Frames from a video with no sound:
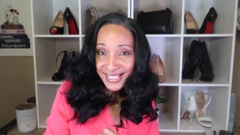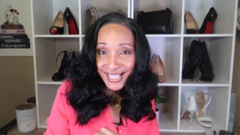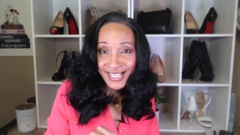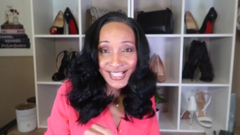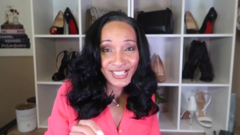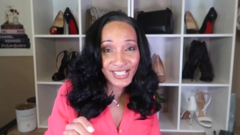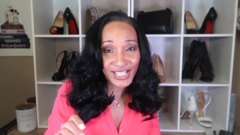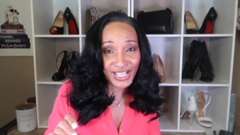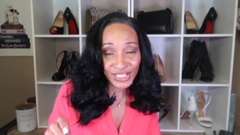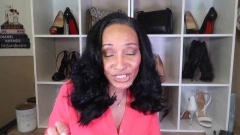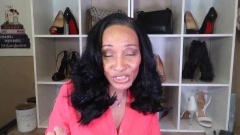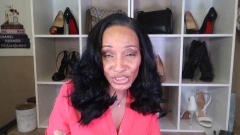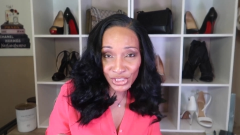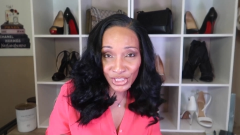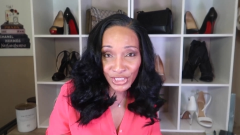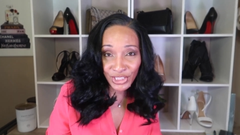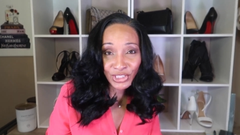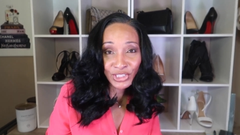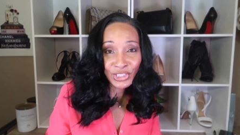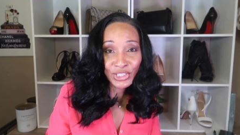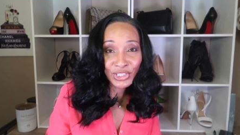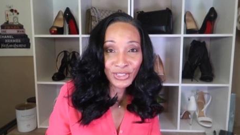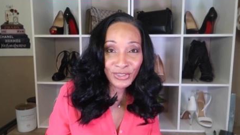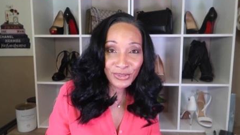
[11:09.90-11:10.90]
they say,
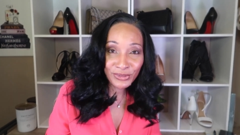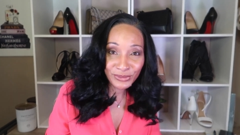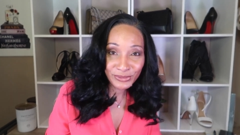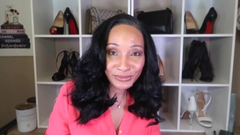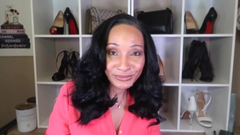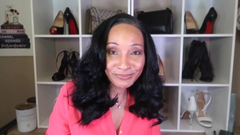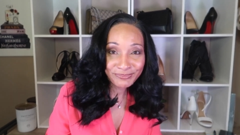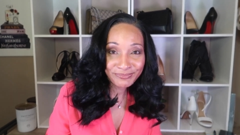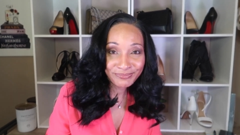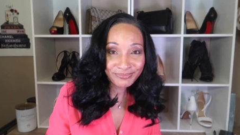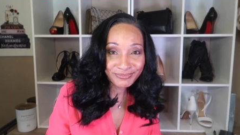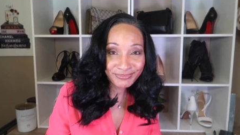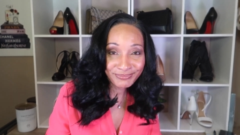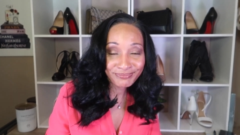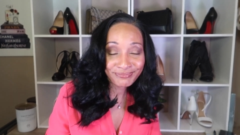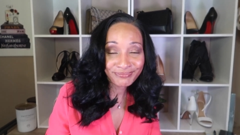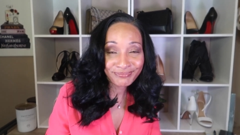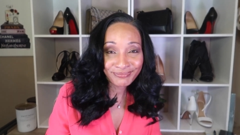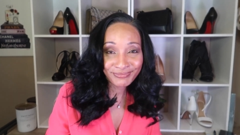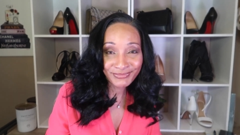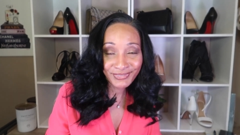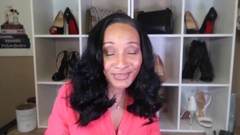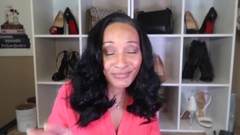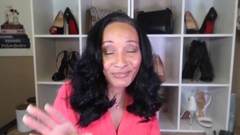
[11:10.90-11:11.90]

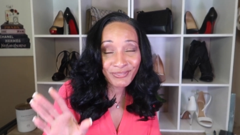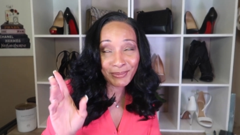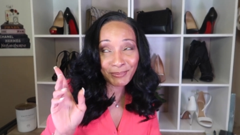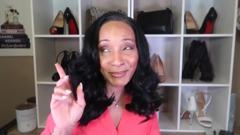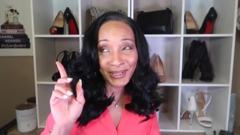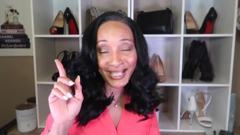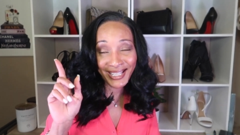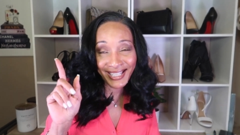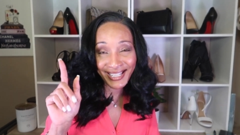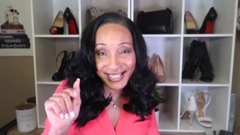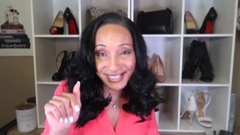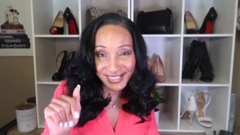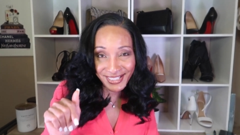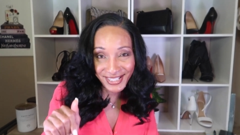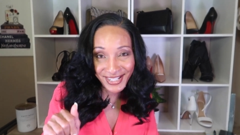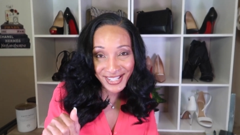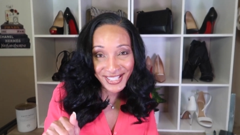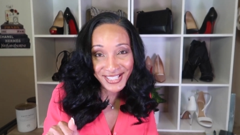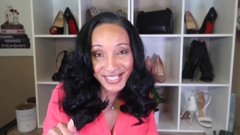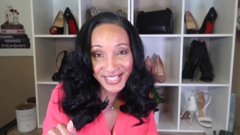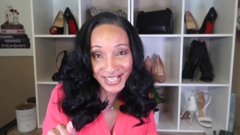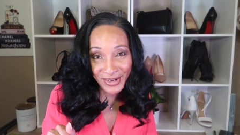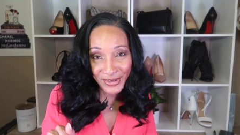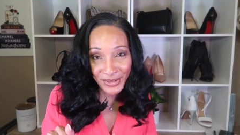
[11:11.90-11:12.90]
GQ, from the head to
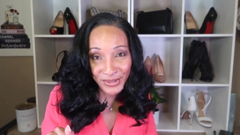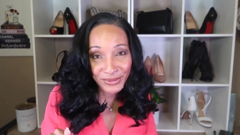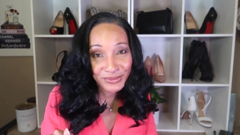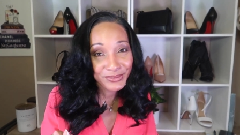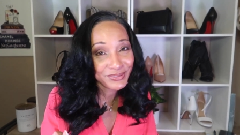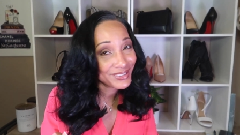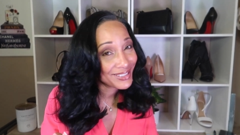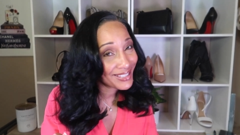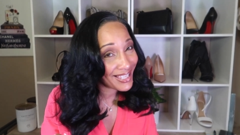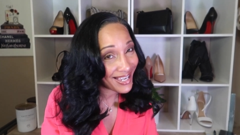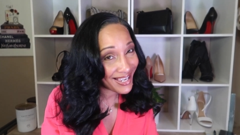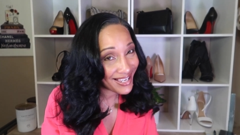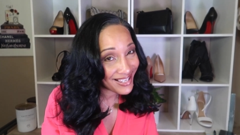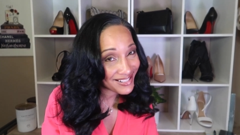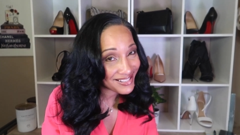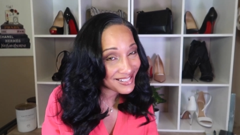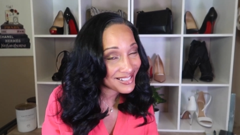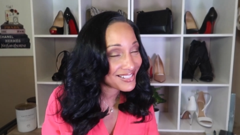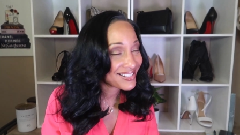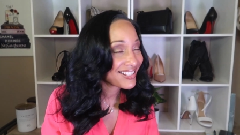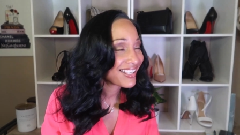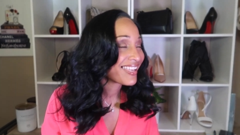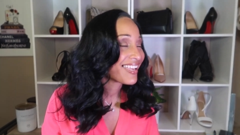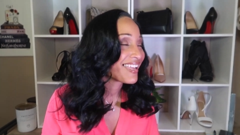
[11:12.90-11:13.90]
the toe,
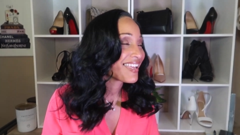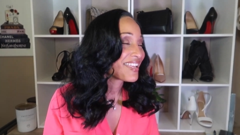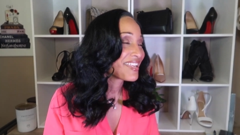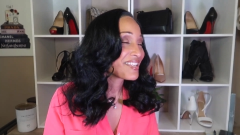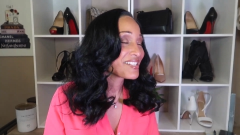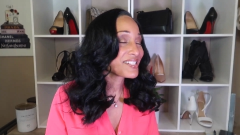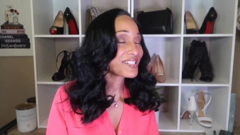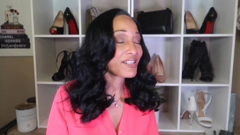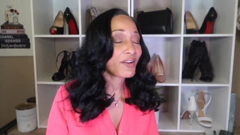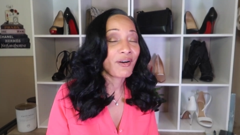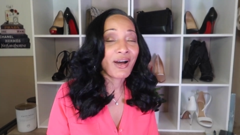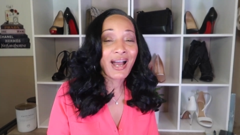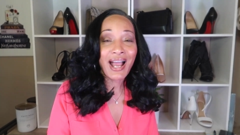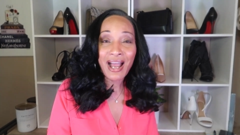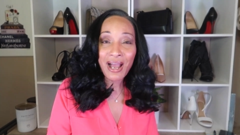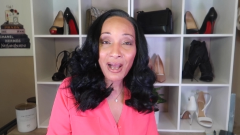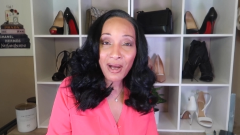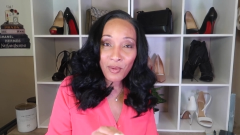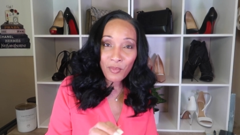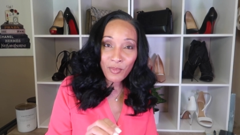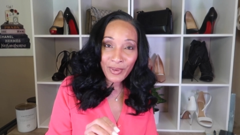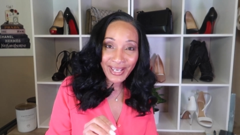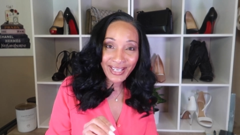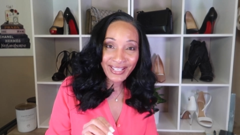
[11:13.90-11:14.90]
yes. So
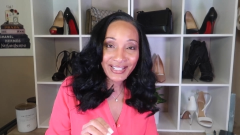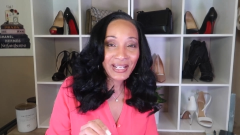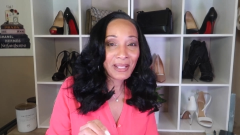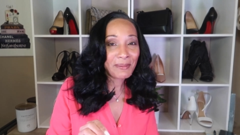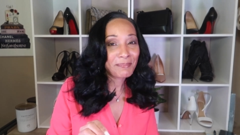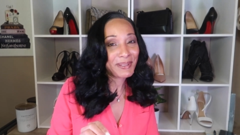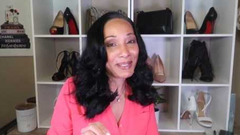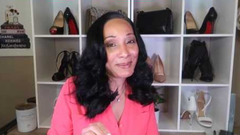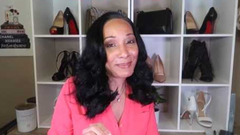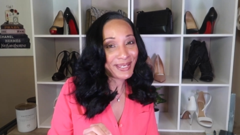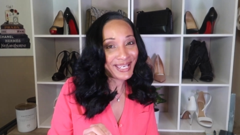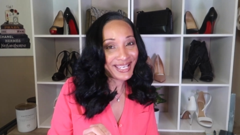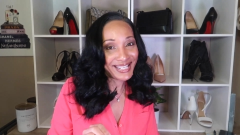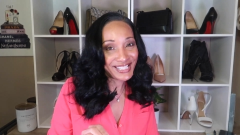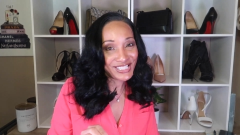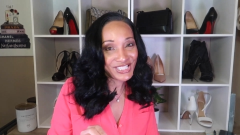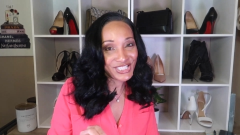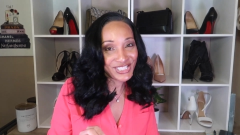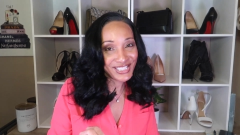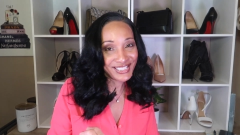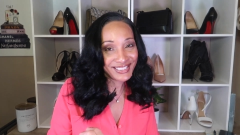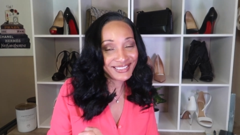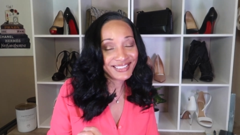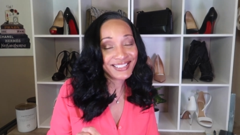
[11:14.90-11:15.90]
I'll wait and be
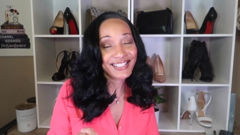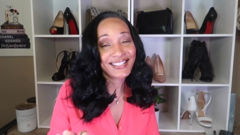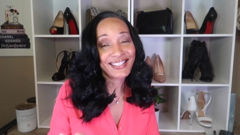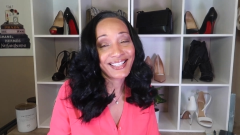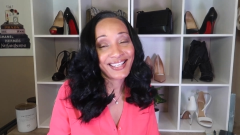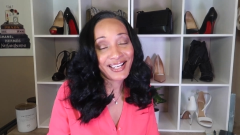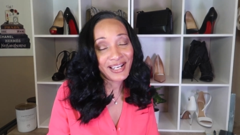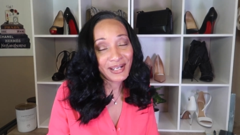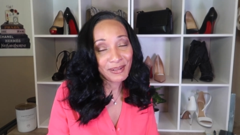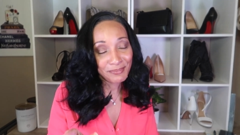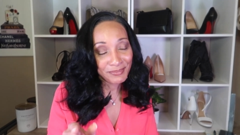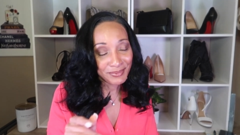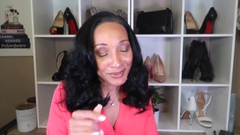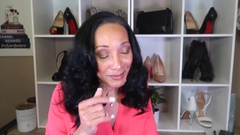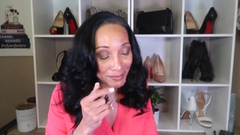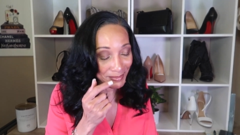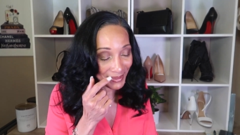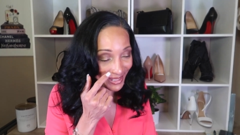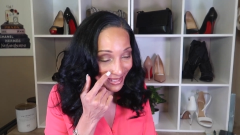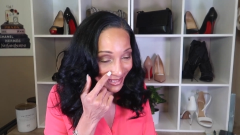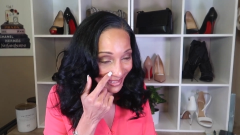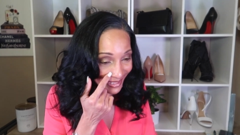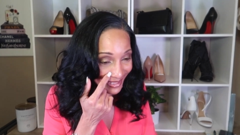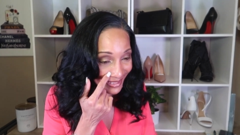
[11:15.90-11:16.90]
patient, yep,
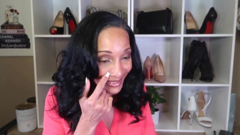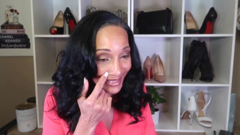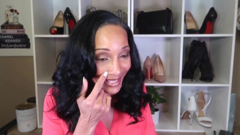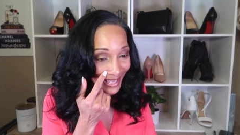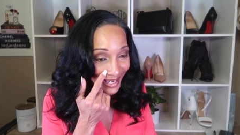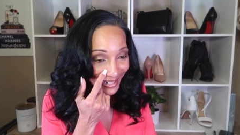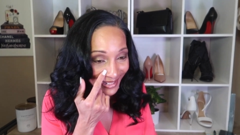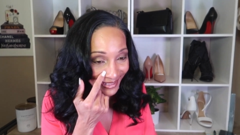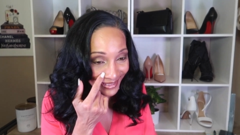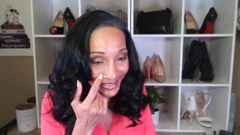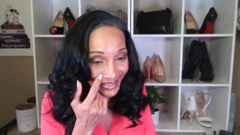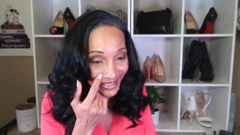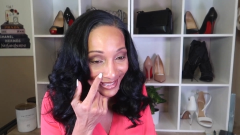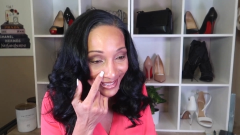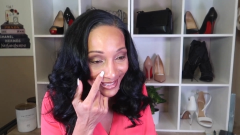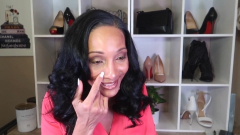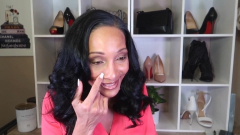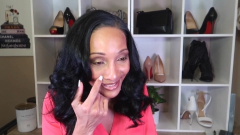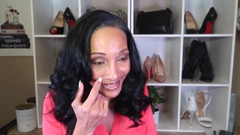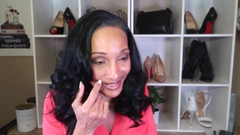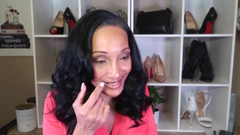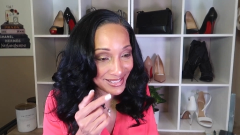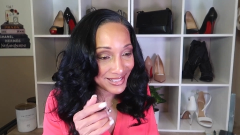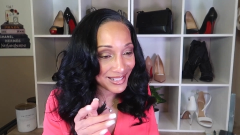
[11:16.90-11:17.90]
but yeah, he
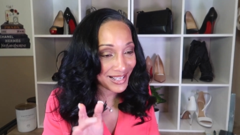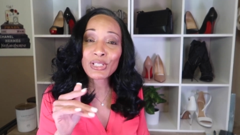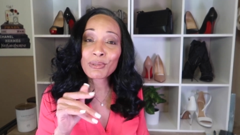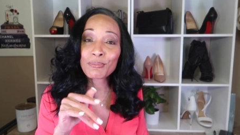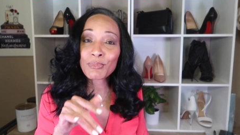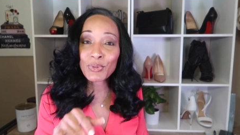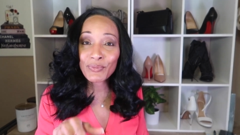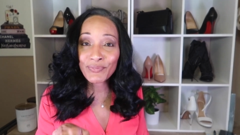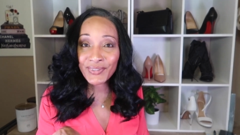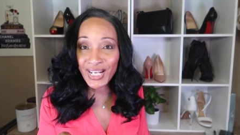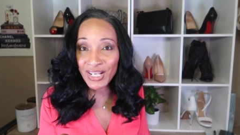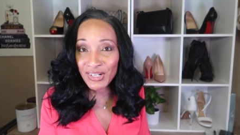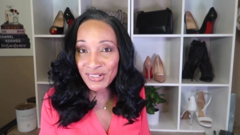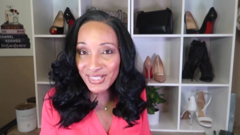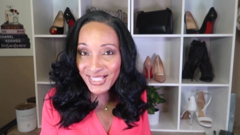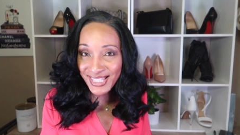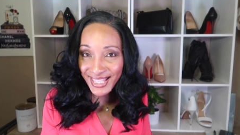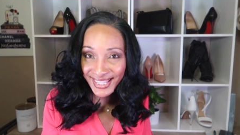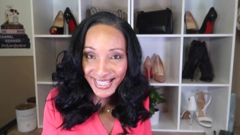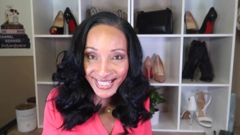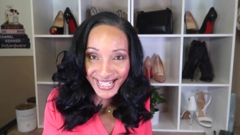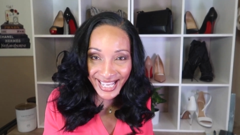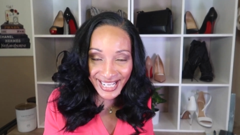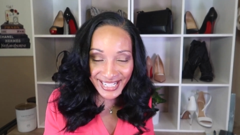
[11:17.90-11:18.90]
is. So moving on
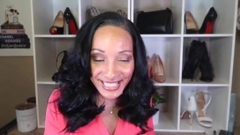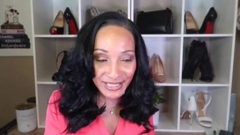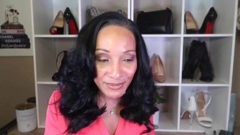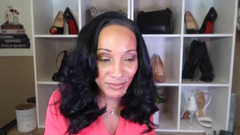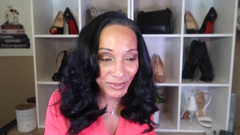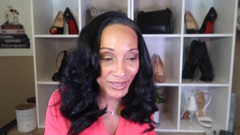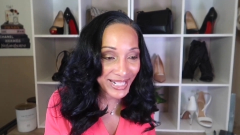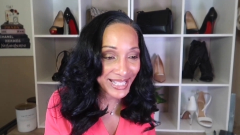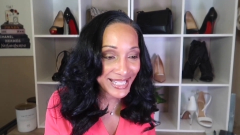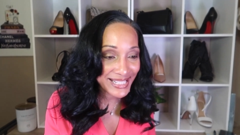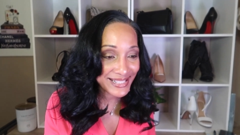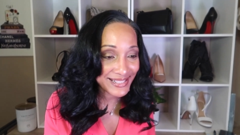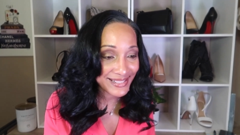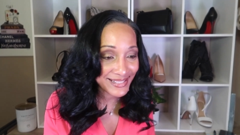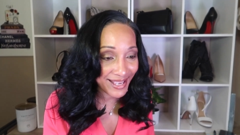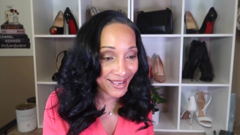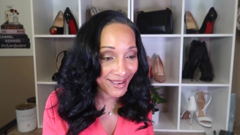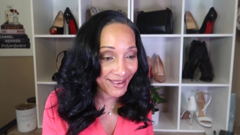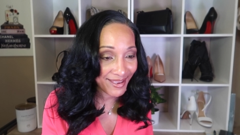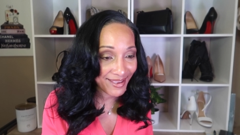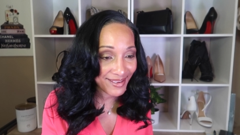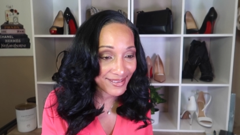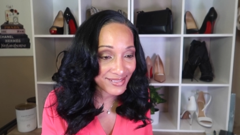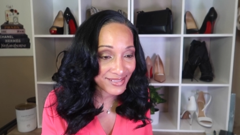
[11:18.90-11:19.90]
to the next one, it
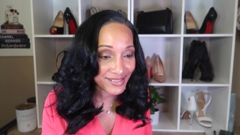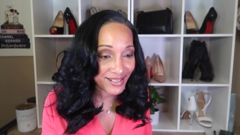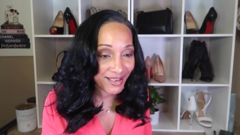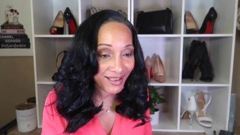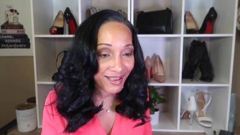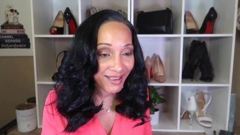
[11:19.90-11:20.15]
says,